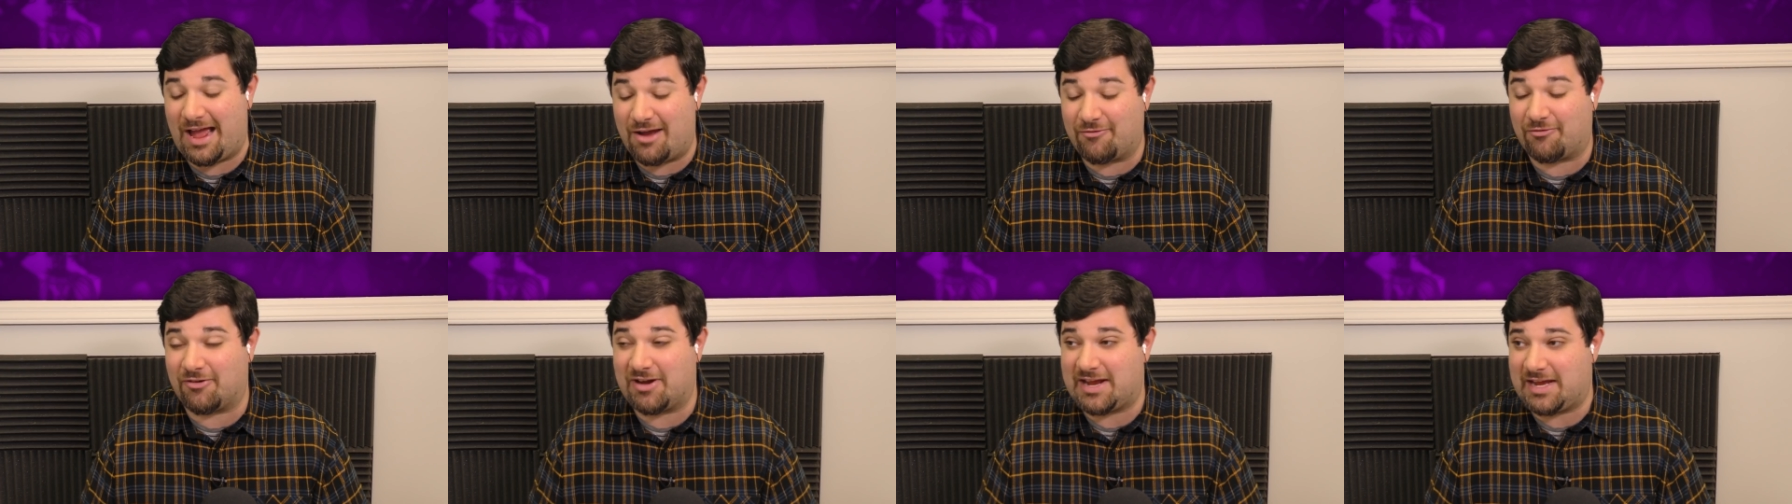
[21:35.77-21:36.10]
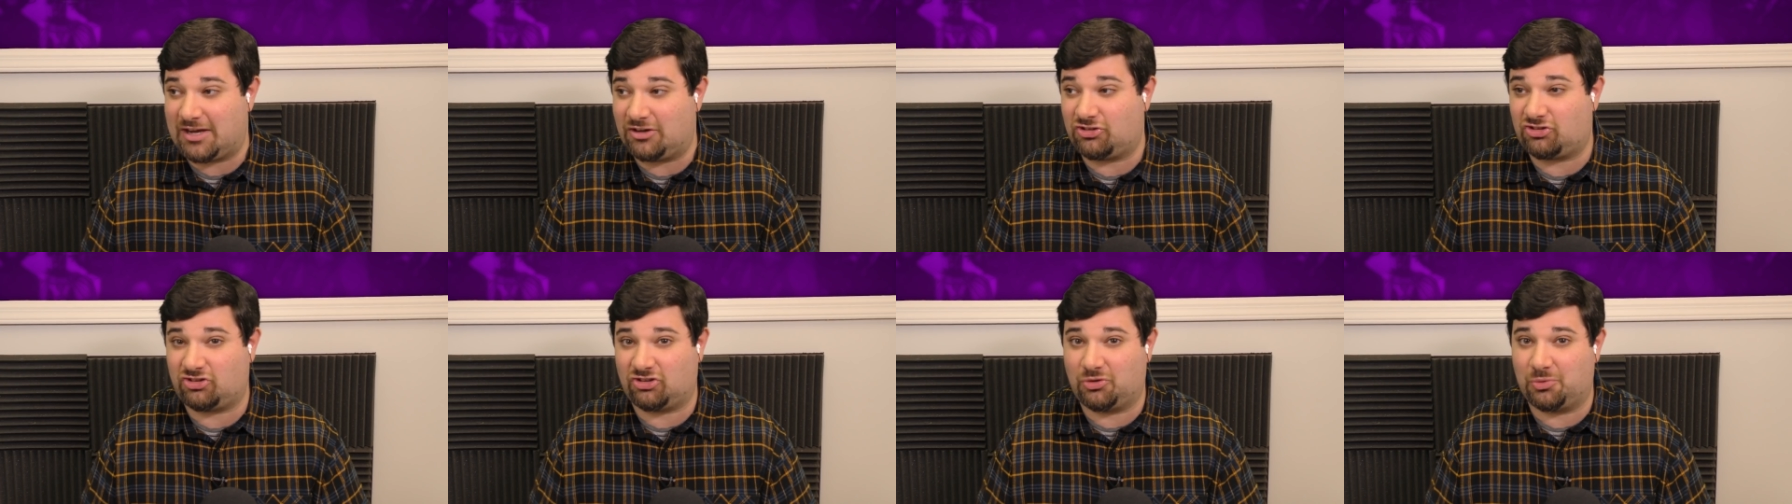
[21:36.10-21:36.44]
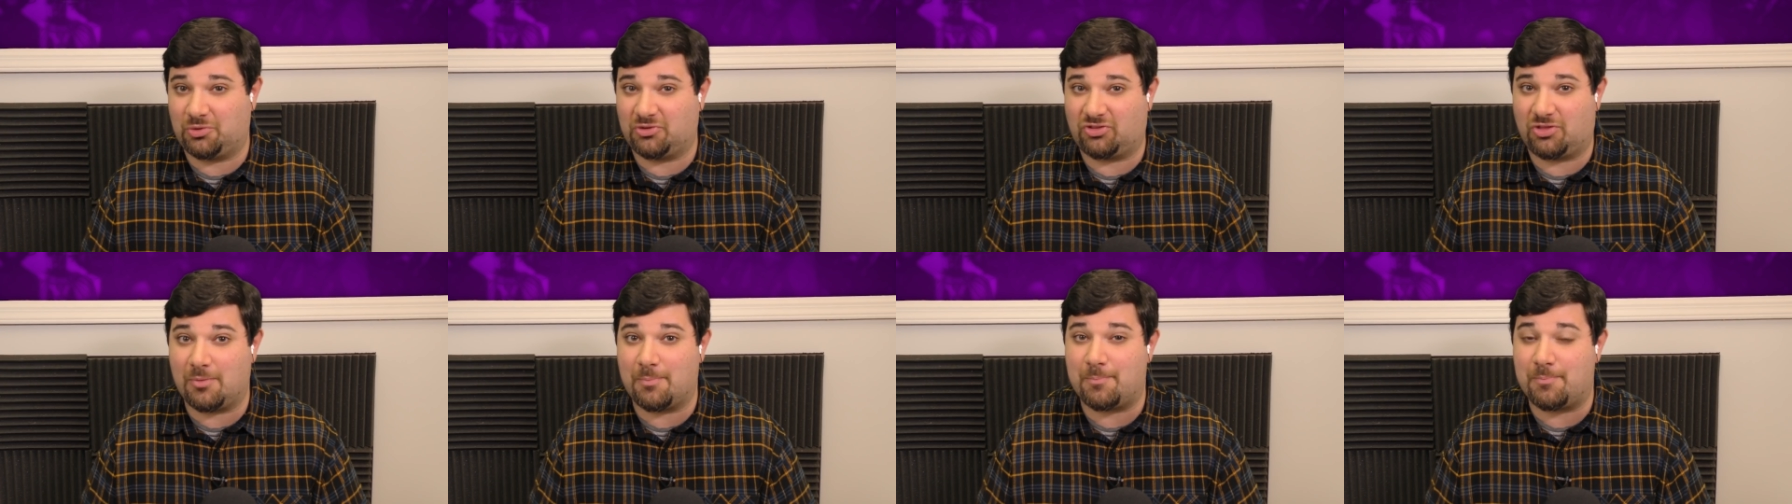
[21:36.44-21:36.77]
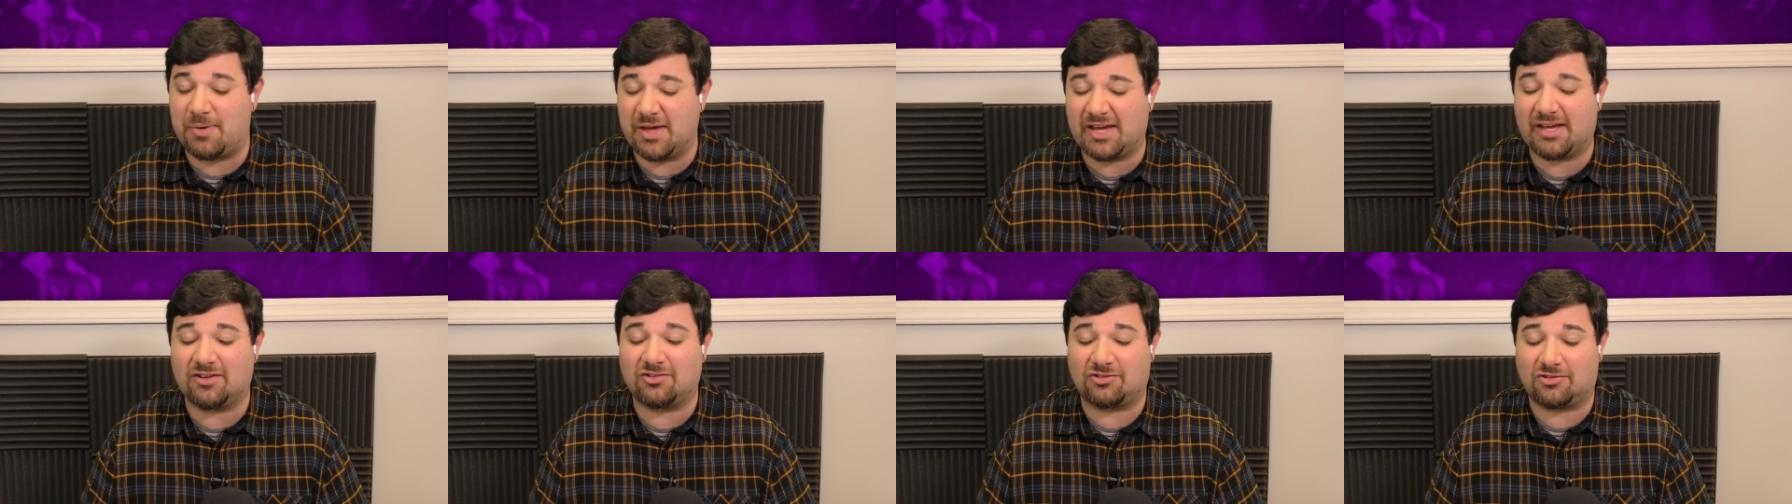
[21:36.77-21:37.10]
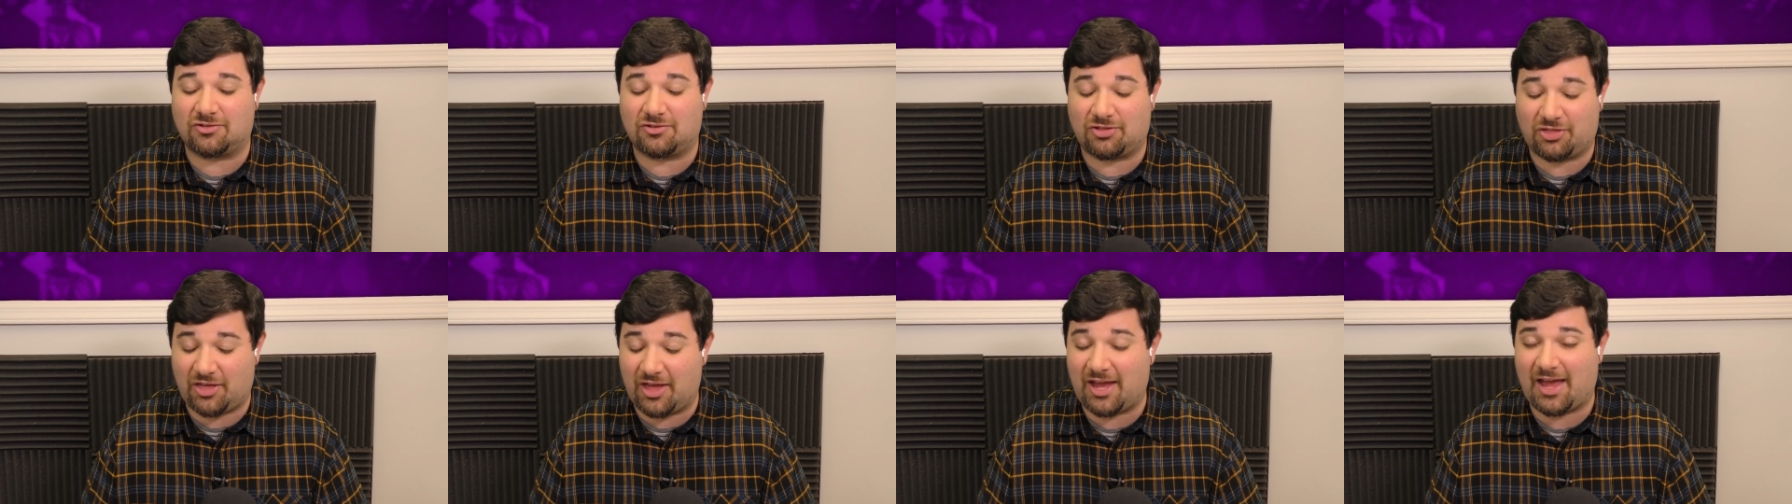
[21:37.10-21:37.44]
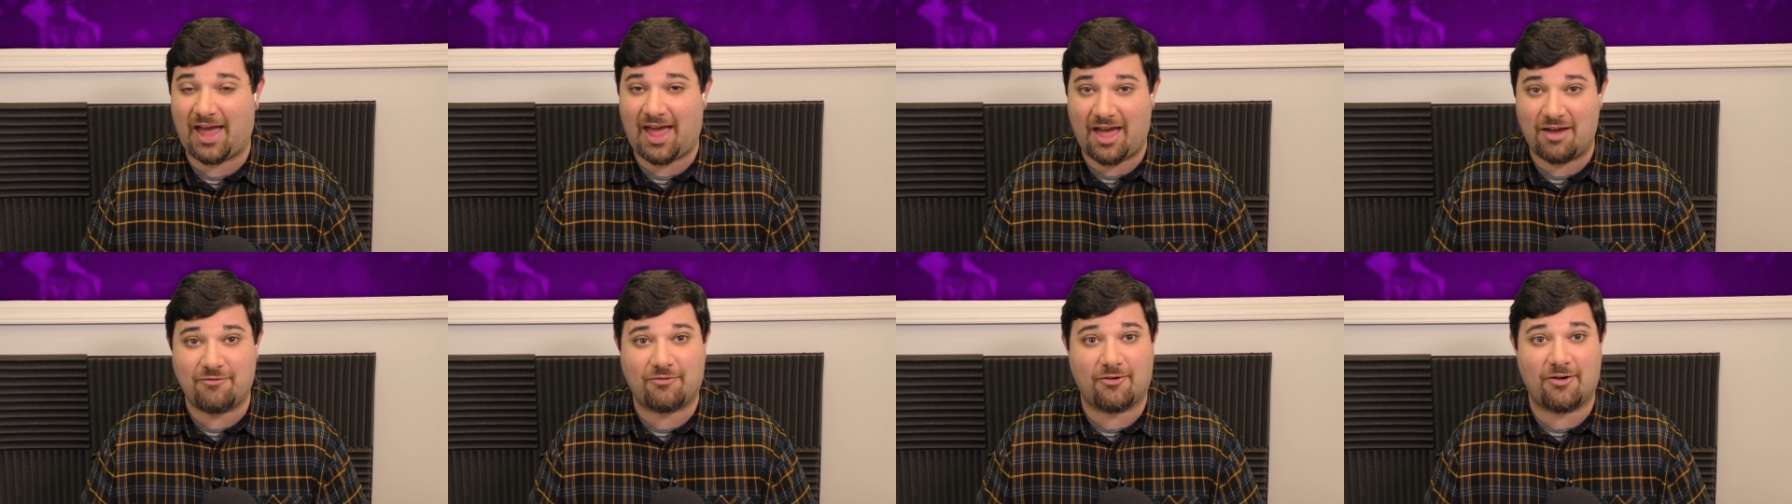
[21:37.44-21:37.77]
every issue was the biggest
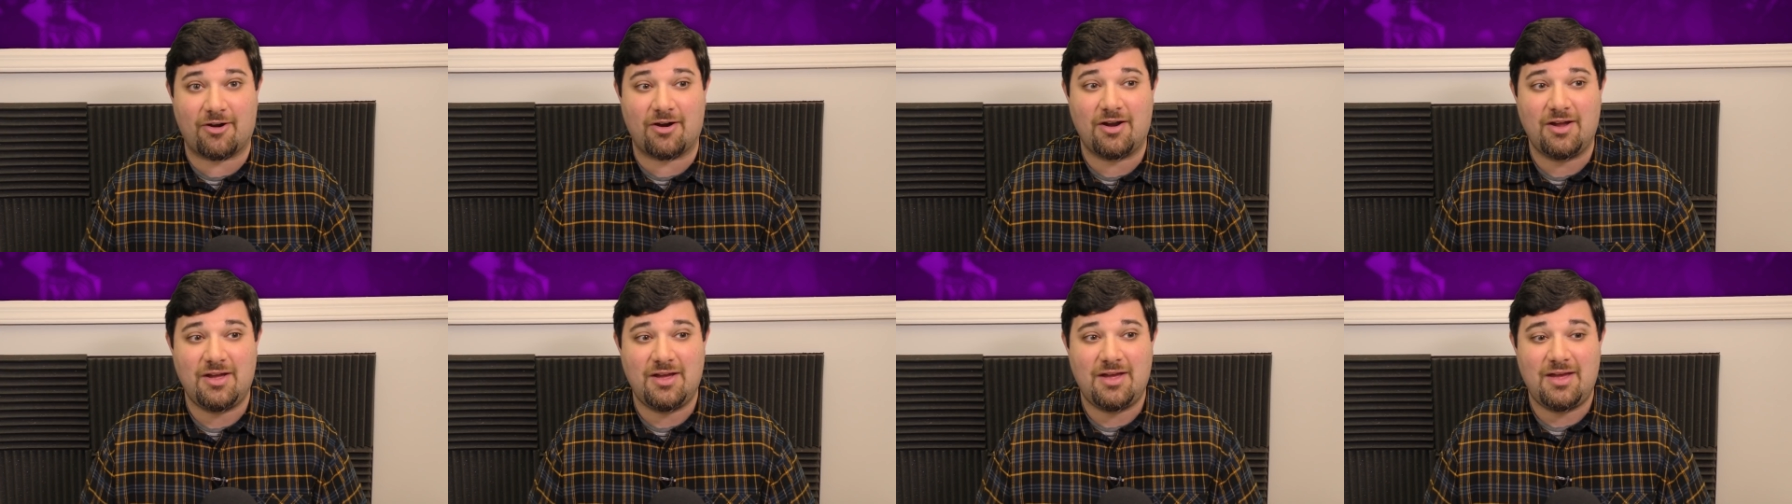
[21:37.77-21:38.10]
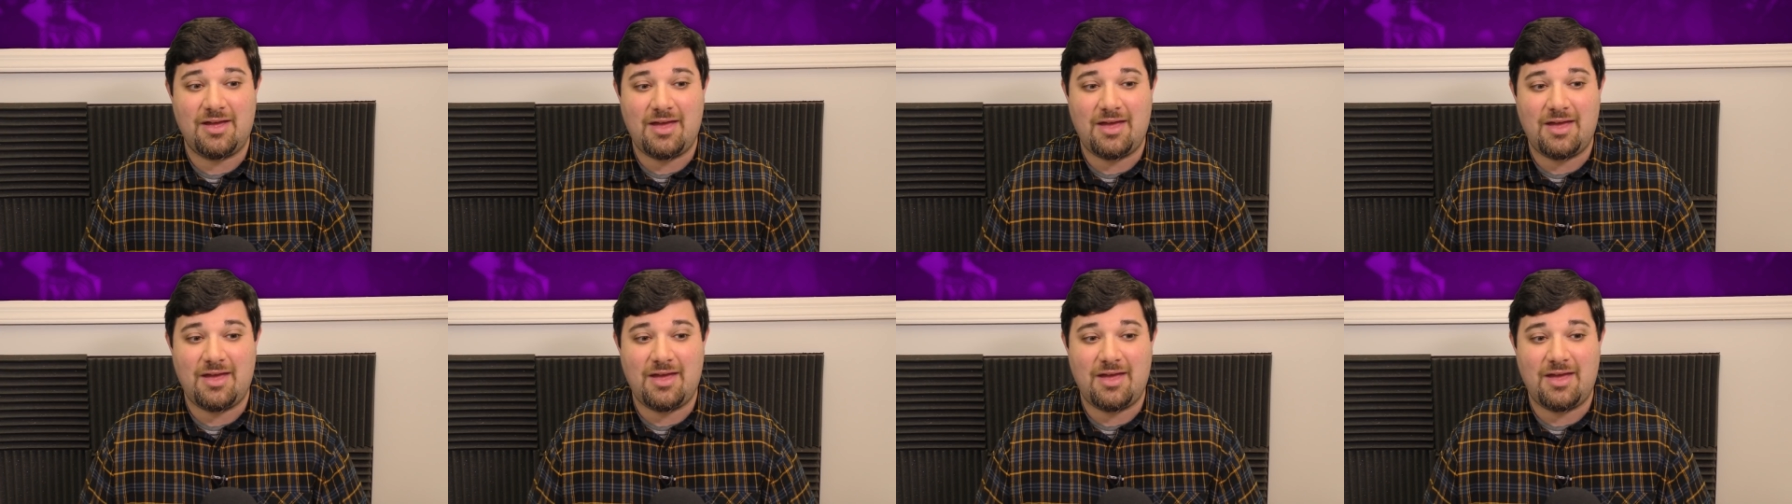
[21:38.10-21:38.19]
thing ever,